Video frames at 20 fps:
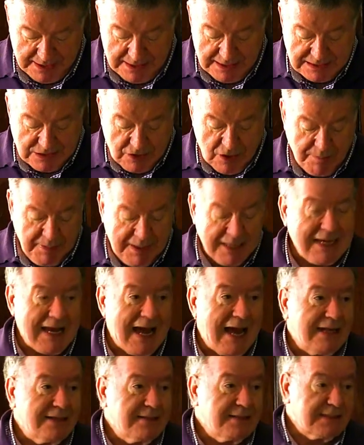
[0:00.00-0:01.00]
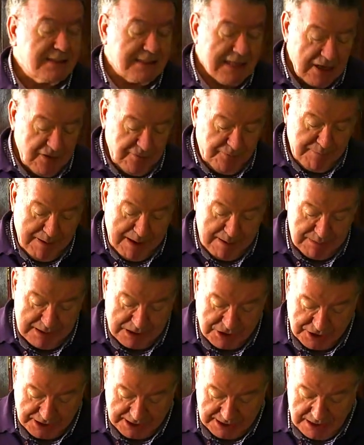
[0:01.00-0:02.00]
So he began
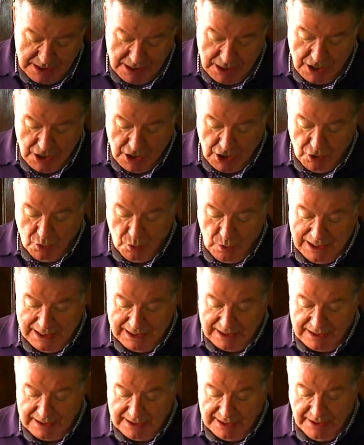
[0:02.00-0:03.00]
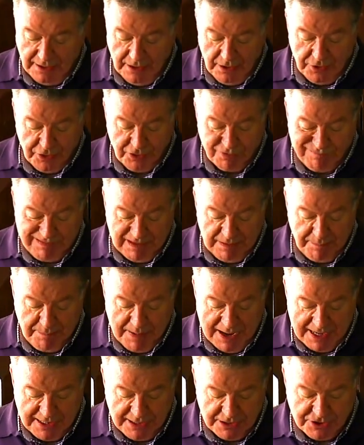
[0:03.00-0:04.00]
self-publishing a weekly
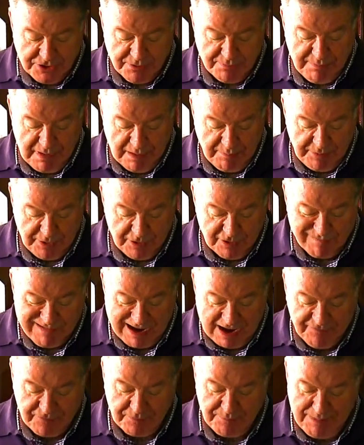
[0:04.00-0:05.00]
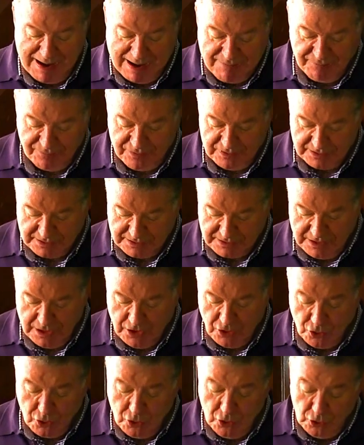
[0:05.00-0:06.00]
three-page mimeographed pamphlet
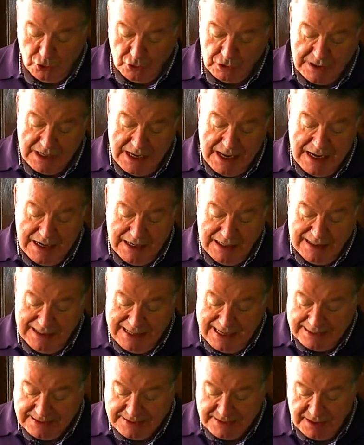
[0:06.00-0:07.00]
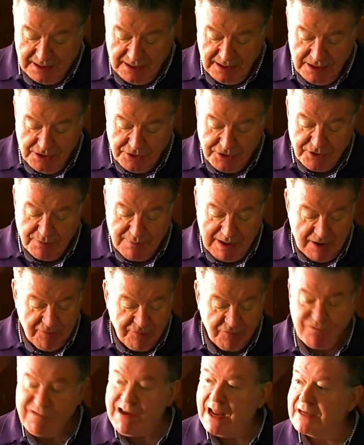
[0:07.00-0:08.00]
called Letter to My
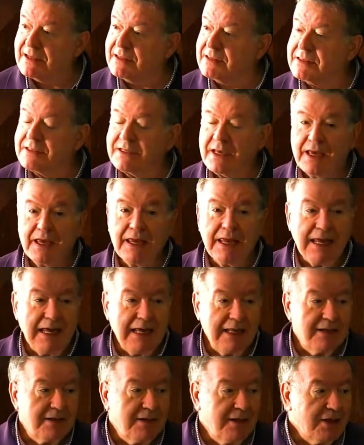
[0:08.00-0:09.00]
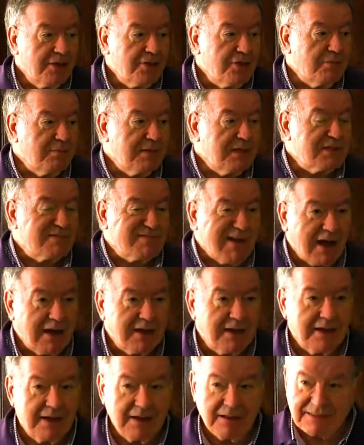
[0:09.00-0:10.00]
Friends in the
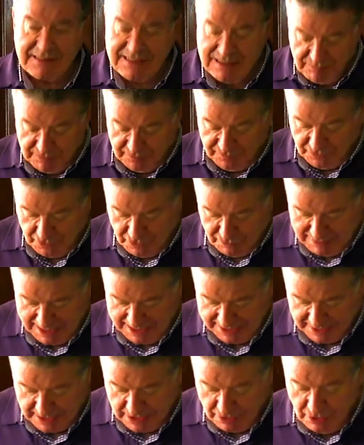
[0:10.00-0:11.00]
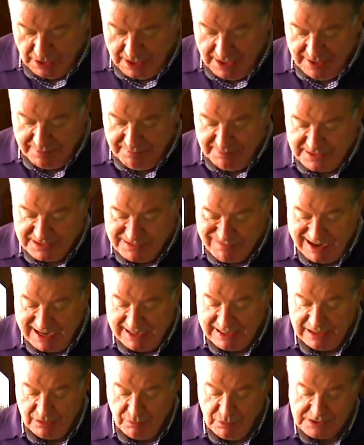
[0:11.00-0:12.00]
Mizrahi. And some of you might know,
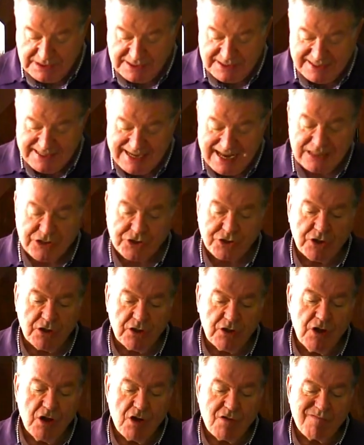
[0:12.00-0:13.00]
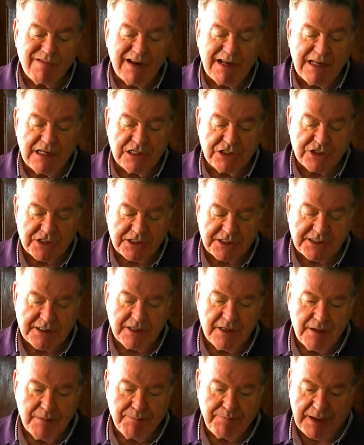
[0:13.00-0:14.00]
Mizrahi was the national
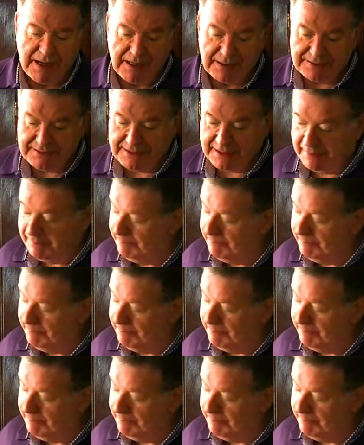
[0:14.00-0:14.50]
religious party.